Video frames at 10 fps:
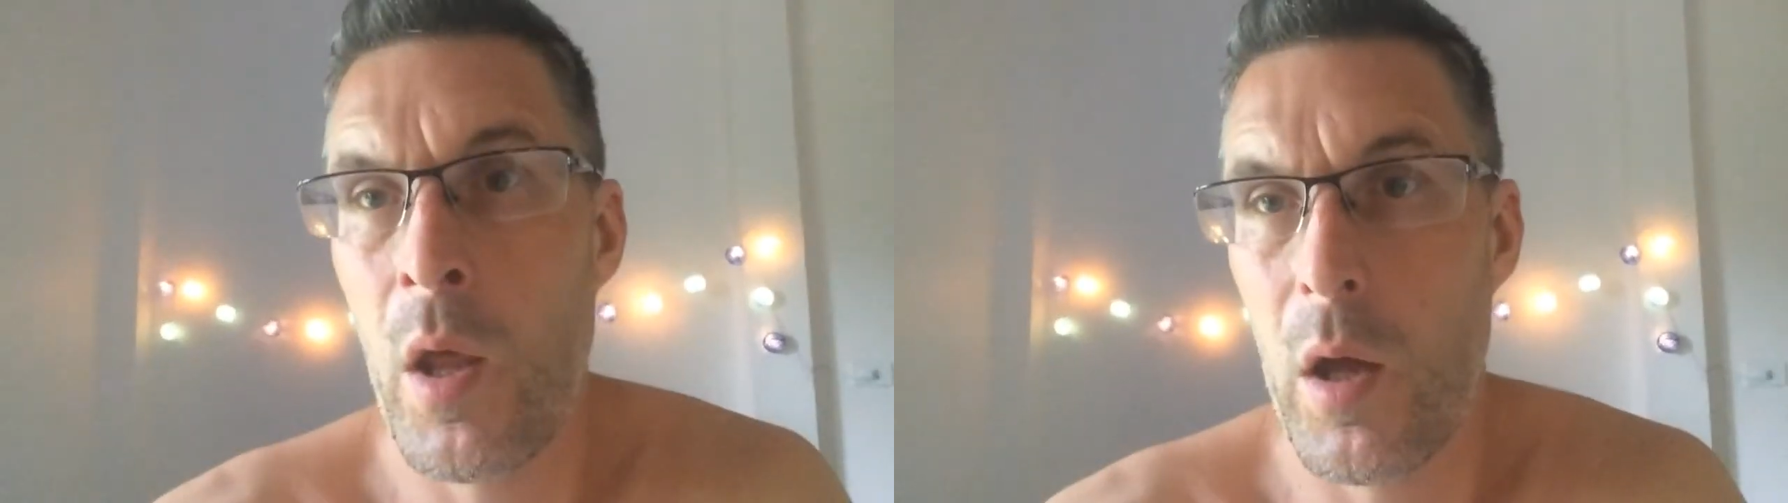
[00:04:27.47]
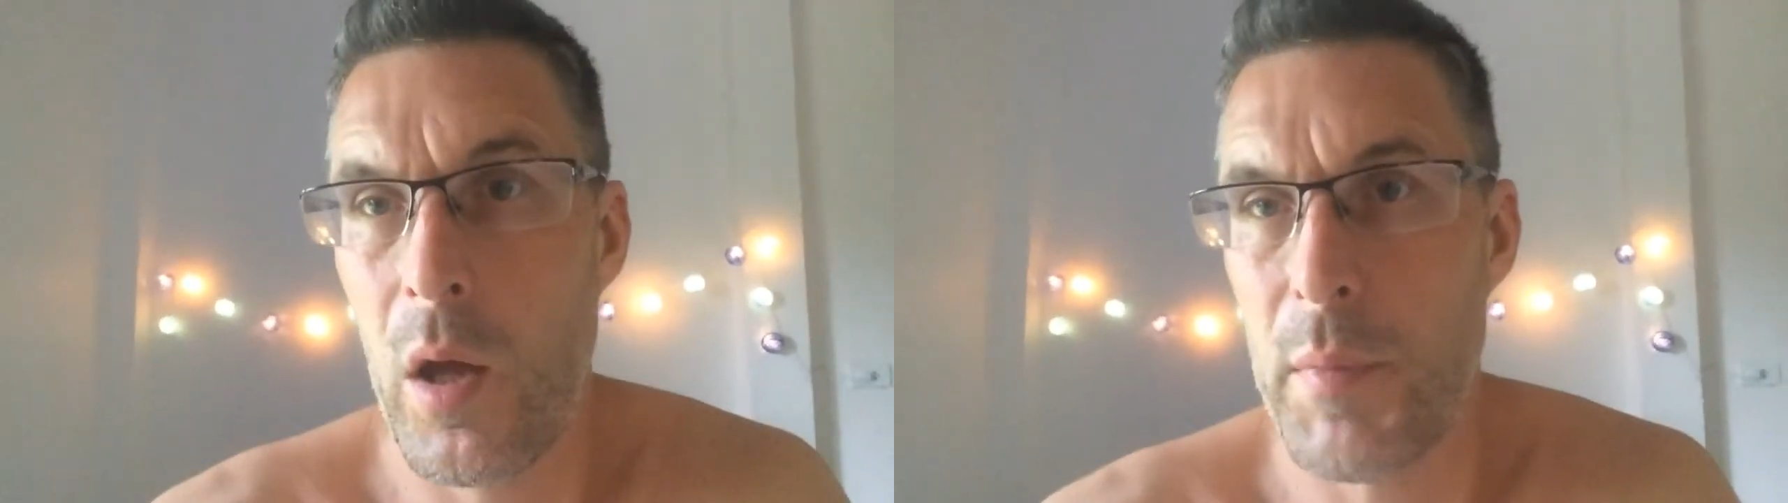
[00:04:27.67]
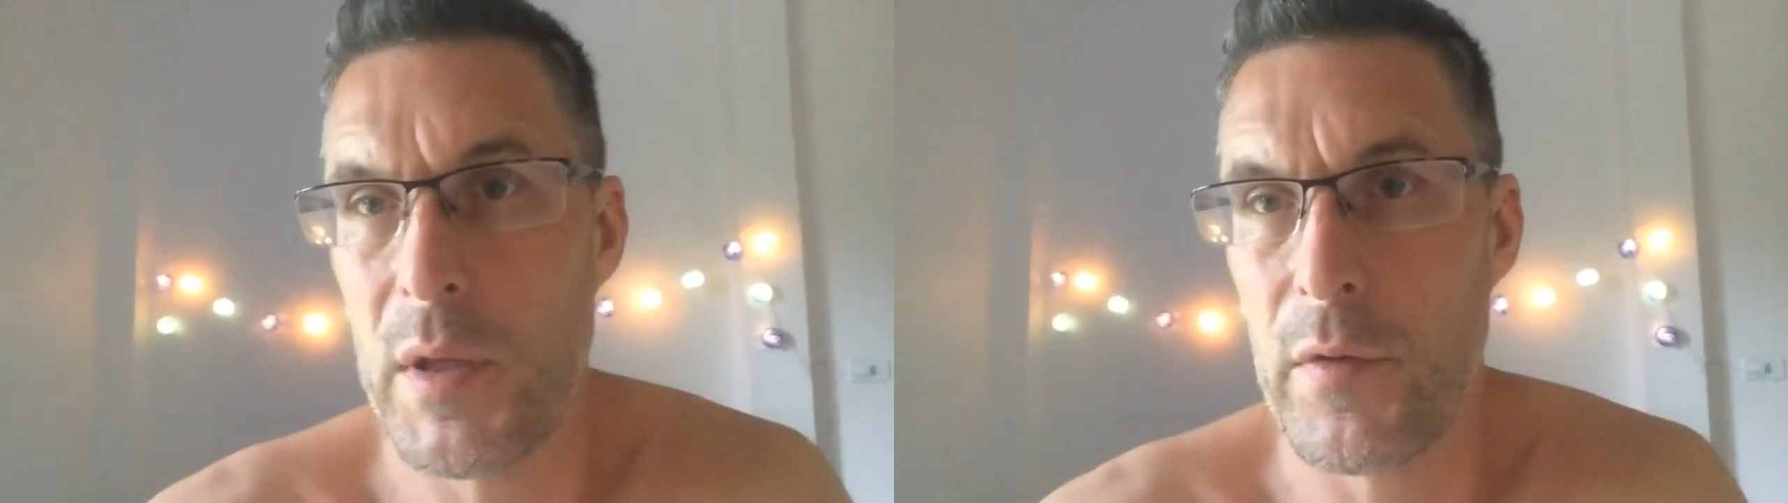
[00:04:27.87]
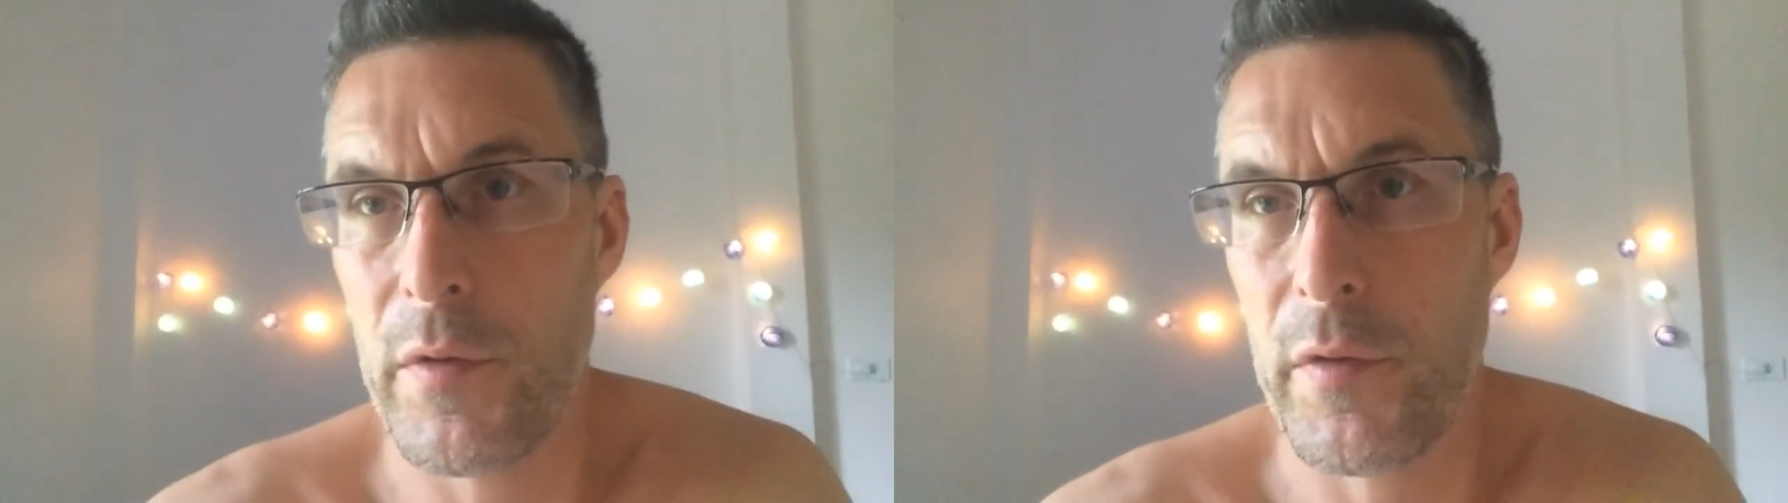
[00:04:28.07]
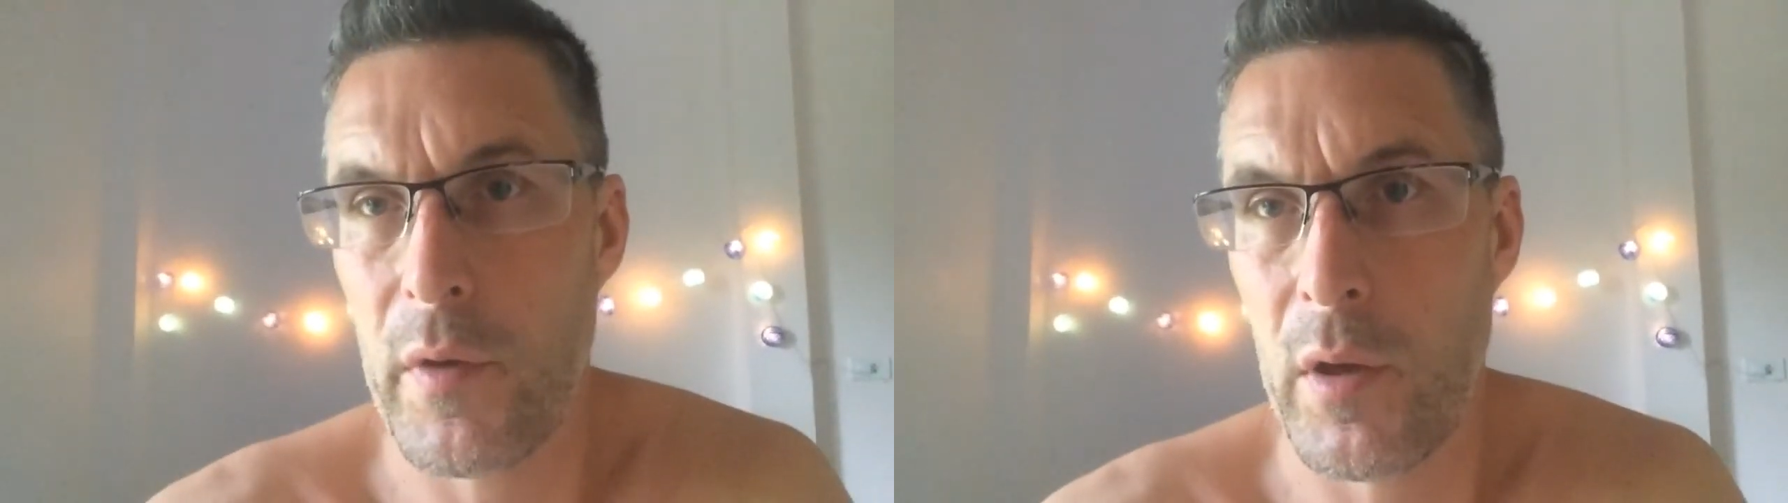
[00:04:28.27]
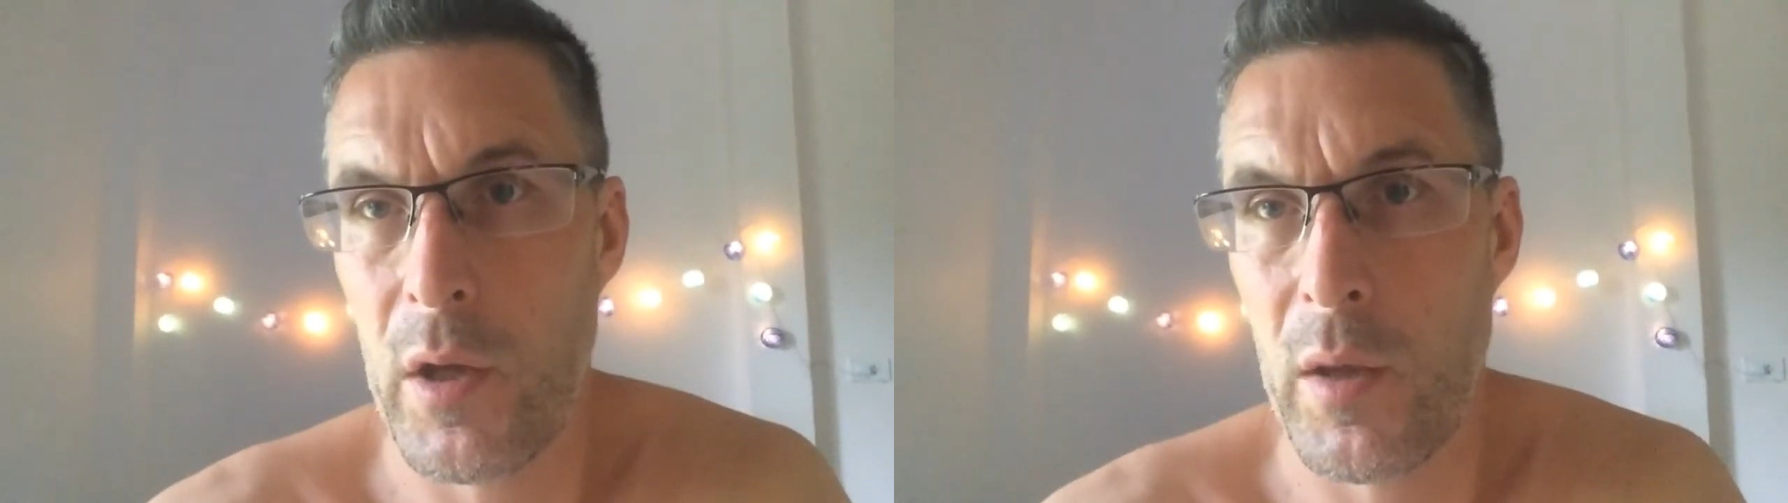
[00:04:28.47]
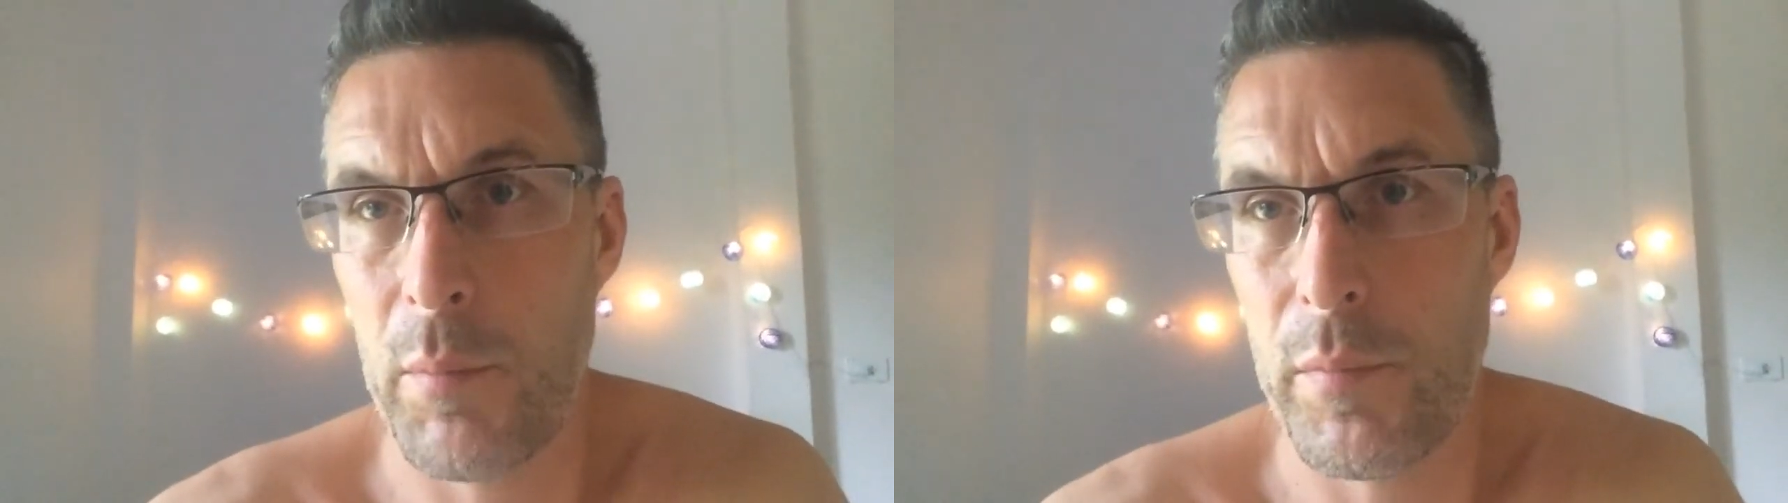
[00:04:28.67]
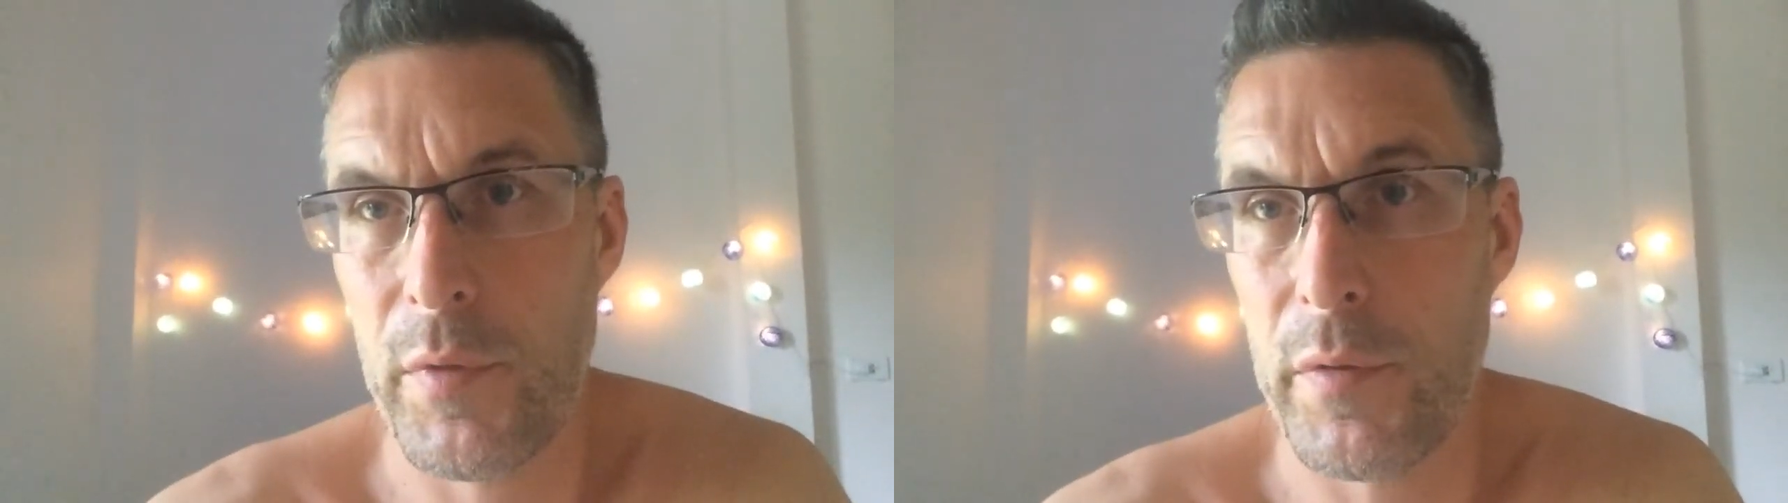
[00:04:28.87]
It means
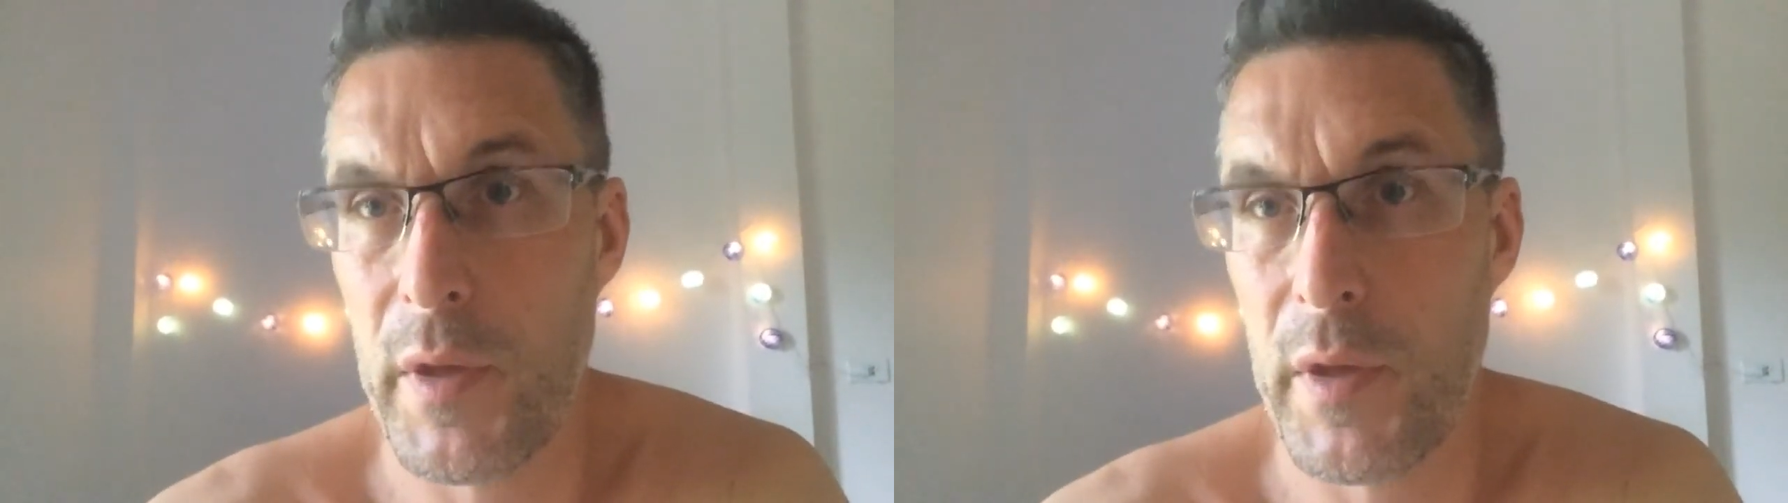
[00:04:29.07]
that